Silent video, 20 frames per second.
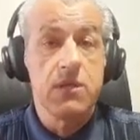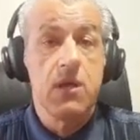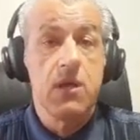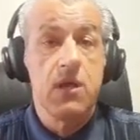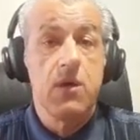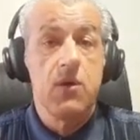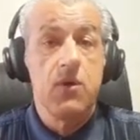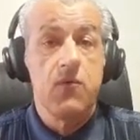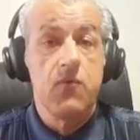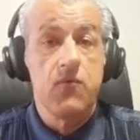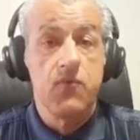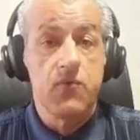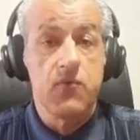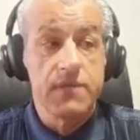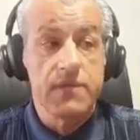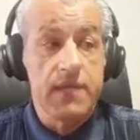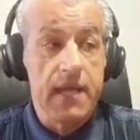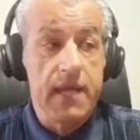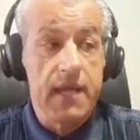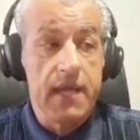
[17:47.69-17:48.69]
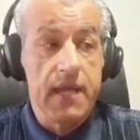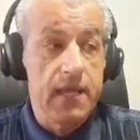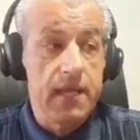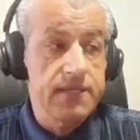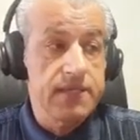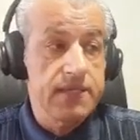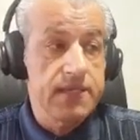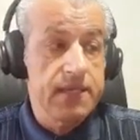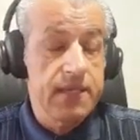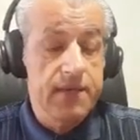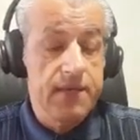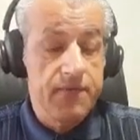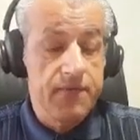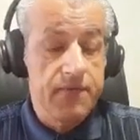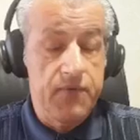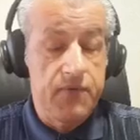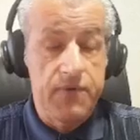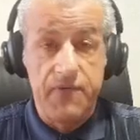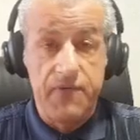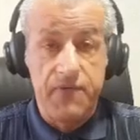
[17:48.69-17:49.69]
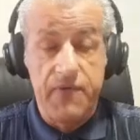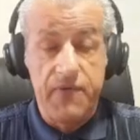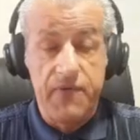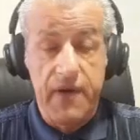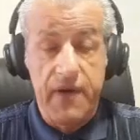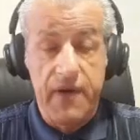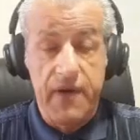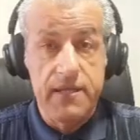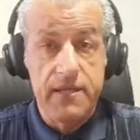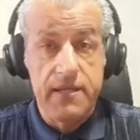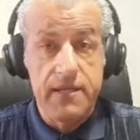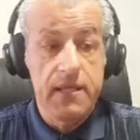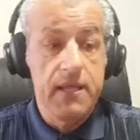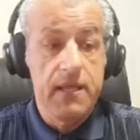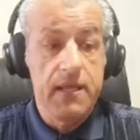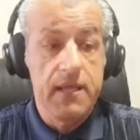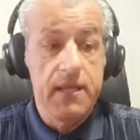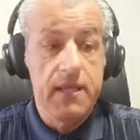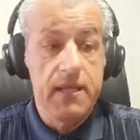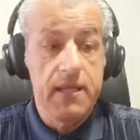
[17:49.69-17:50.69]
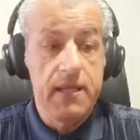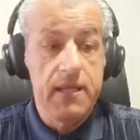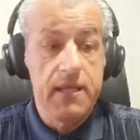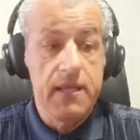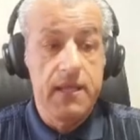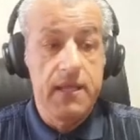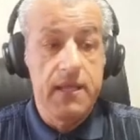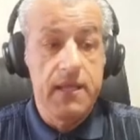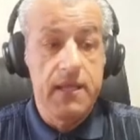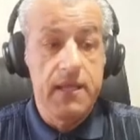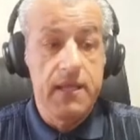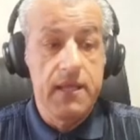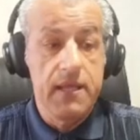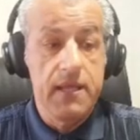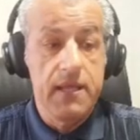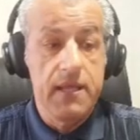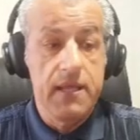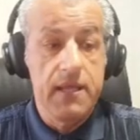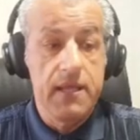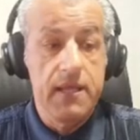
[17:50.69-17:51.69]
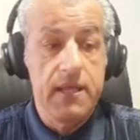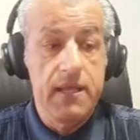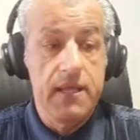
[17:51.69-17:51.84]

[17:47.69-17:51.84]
would tell us for the final condition.